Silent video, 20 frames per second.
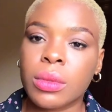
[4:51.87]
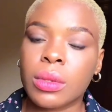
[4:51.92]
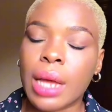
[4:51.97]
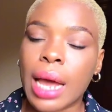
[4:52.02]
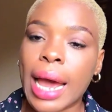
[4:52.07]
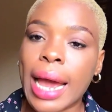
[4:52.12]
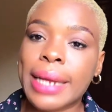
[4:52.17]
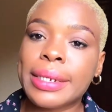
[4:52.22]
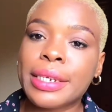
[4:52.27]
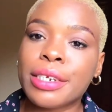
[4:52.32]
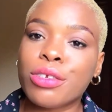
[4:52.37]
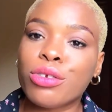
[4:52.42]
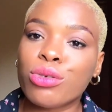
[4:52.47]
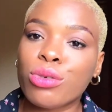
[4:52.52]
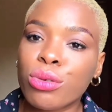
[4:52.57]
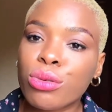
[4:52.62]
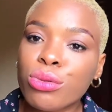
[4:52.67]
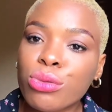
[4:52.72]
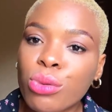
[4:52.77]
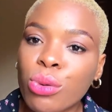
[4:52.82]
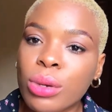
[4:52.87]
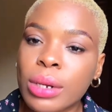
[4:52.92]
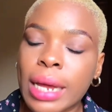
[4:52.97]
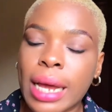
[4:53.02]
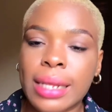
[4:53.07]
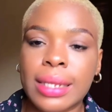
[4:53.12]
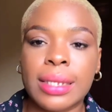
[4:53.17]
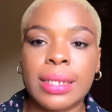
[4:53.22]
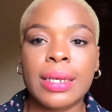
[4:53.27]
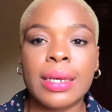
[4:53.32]
I did not know
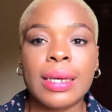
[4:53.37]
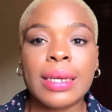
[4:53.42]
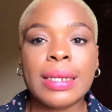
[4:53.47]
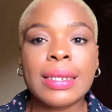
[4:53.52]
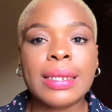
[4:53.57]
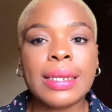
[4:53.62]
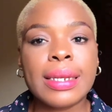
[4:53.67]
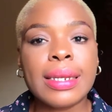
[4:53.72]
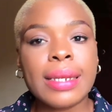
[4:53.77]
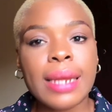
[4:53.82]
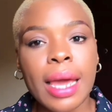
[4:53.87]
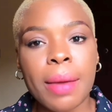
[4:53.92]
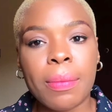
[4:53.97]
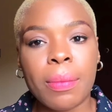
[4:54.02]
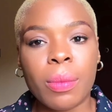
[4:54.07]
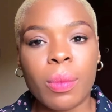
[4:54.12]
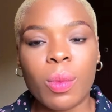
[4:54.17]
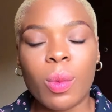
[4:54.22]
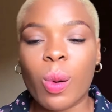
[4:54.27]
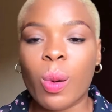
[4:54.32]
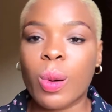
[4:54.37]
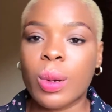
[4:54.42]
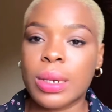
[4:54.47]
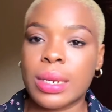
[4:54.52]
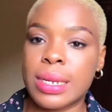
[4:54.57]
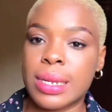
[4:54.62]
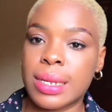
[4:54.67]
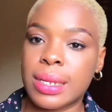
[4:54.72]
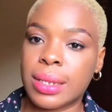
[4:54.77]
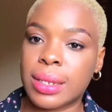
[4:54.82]
that the name on
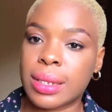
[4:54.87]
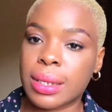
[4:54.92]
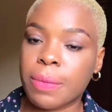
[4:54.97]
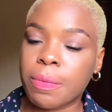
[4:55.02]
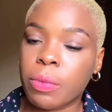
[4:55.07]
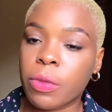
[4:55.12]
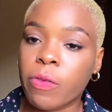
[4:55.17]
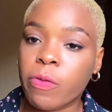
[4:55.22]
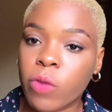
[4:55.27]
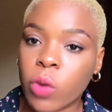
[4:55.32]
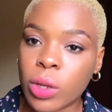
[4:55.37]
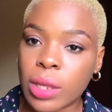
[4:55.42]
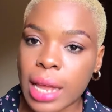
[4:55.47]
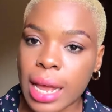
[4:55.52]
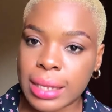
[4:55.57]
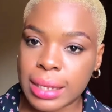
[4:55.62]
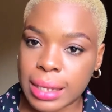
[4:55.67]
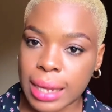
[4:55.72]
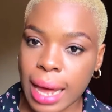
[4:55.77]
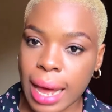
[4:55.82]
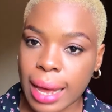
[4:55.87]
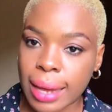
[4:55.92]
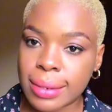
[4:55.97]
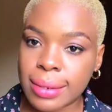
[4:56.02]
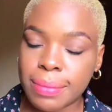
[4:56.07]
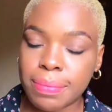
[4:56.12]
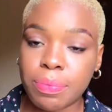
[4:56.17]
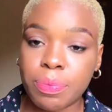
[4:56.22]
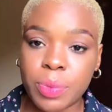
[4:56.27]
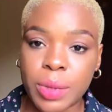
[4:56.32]
his voter's
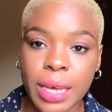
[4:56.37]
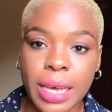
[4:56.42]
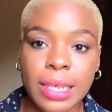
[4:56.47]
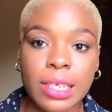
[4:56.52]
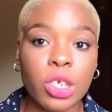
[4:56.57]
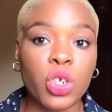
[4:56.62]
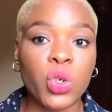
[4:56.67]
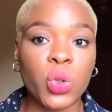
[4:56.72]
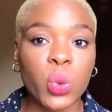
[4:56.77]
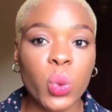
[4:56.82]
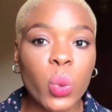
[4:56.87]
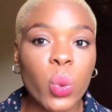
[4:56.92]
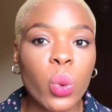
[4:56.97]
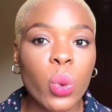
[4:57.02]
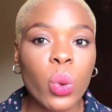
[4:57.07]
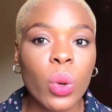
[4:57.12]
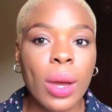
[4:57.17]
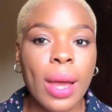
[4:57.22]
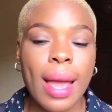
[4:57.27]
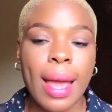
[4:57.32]
card bears Chukwu